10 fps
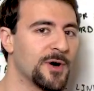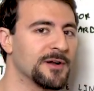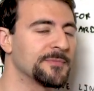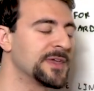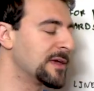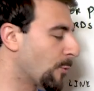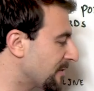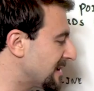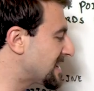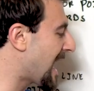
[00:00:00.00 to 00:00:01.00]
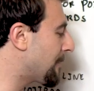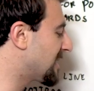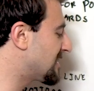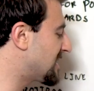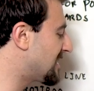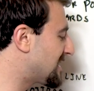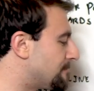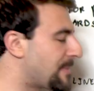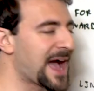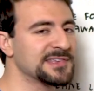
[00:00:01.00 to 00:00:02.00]
the water. Where this happens is
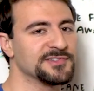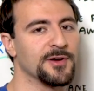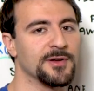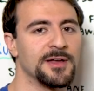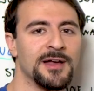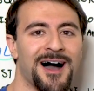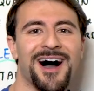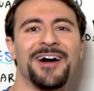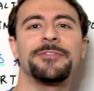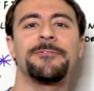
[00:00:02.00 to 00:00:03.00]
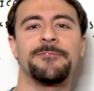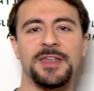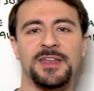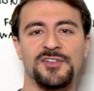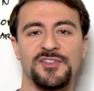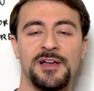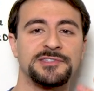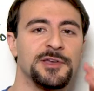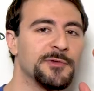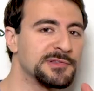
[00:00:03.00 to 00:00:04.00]
in backstroke, on the finish.
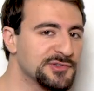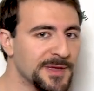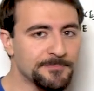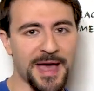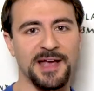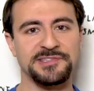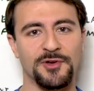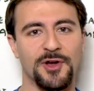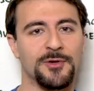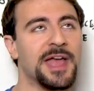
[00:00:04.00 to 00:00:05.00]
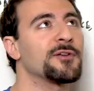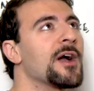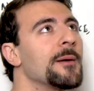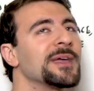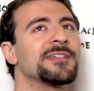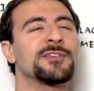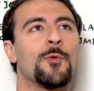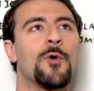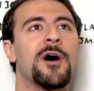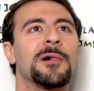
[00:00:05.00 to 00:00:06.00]
So if you're swimming backstroke and you're coming into
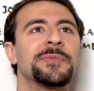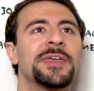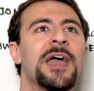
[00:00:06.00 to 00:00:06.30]
the wall,